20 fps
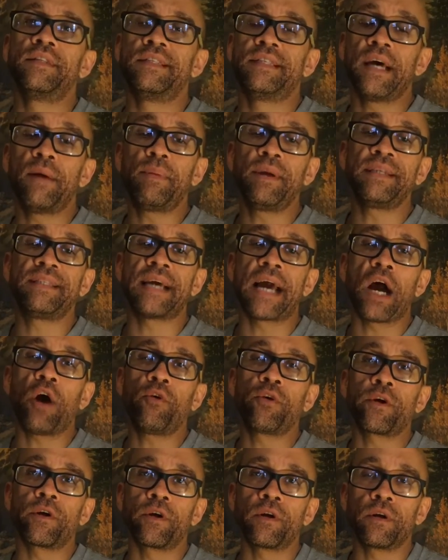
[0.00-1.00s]
Debbie
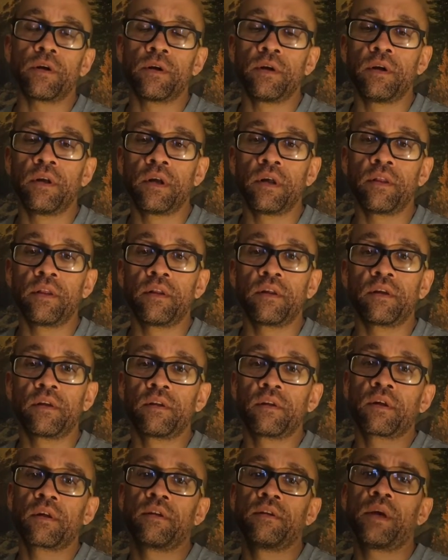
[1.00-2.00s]
Downer.
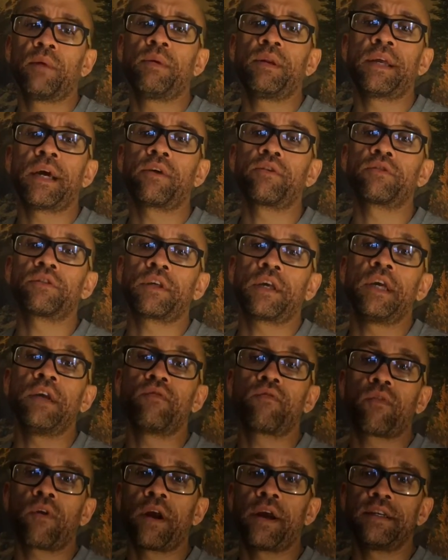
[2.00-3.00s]
Debbie Downer's key
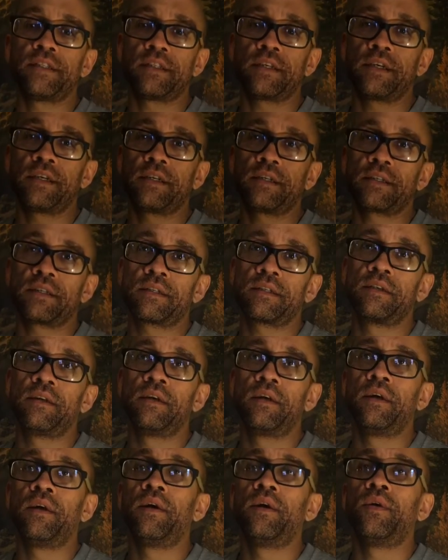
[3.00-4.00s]
phrase is,
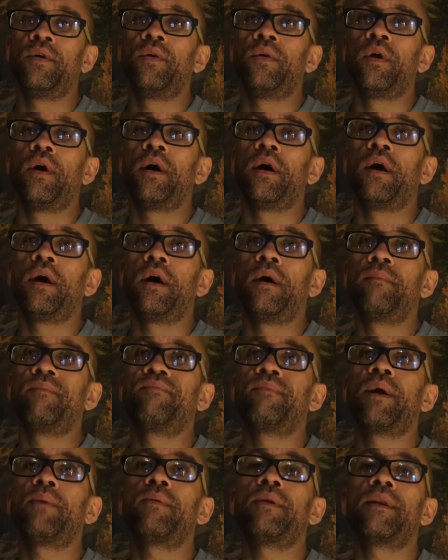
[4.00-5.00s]

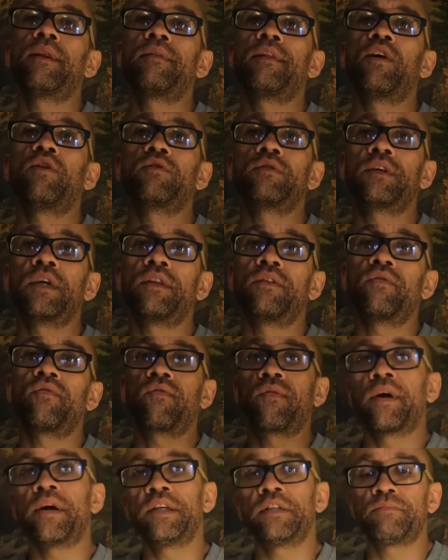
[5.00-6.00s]
maybe they don't say the
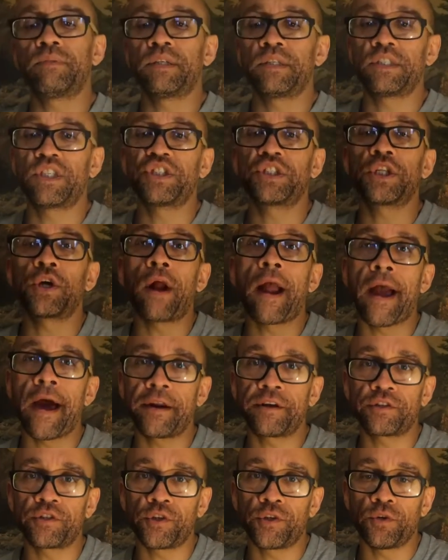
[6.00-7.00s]
phrase, but it's just their
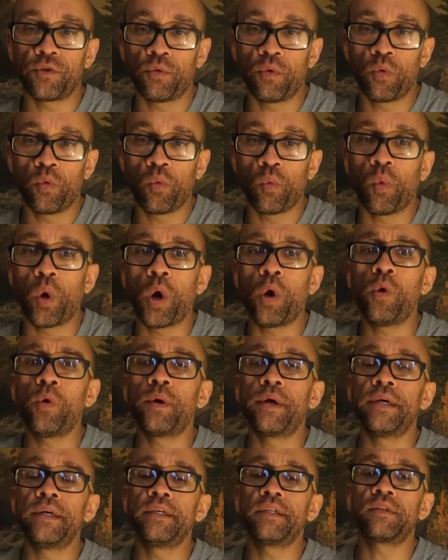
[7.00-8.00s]
attitude.
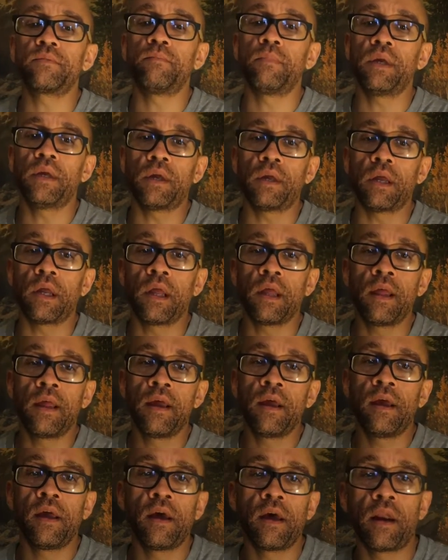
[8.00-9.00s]
Woe is me.
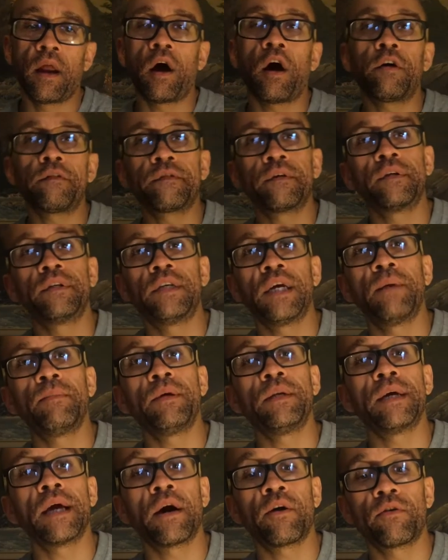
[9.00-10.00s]
And often
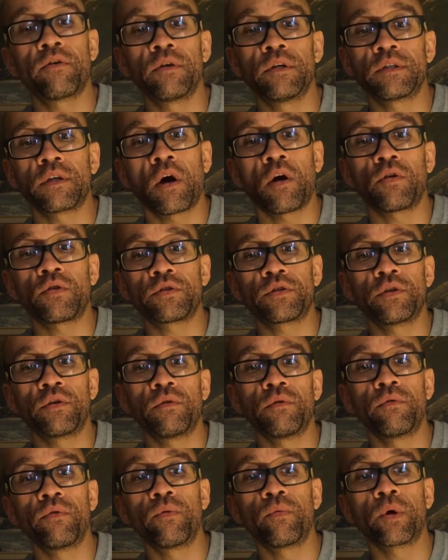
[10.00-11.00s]
Debbie Downer is
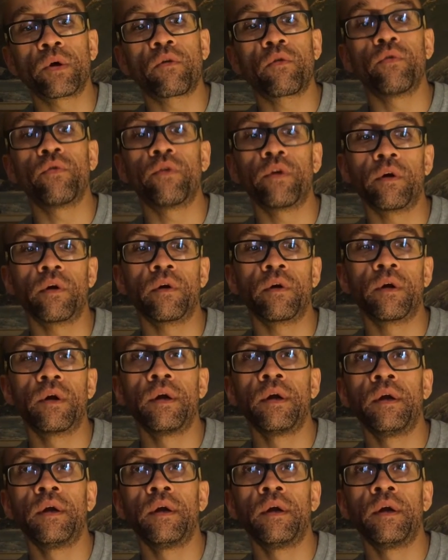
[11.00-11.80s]
also the recruiter.